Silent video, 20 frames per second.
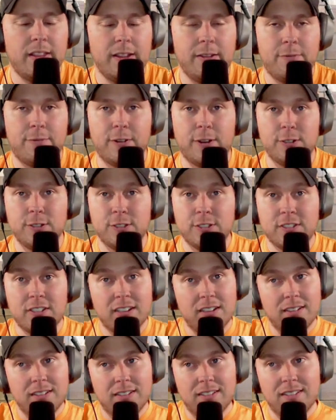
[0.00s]
The
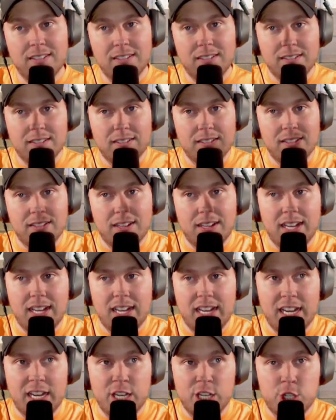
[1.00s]
first
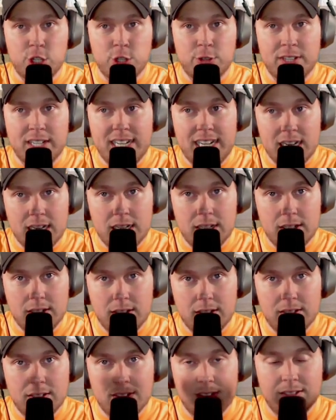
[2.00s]
injury
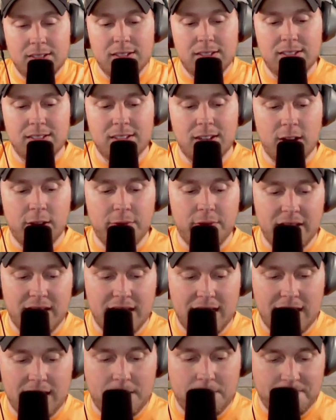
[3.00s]
of the
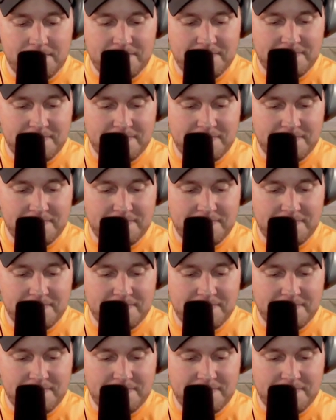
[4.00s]
game.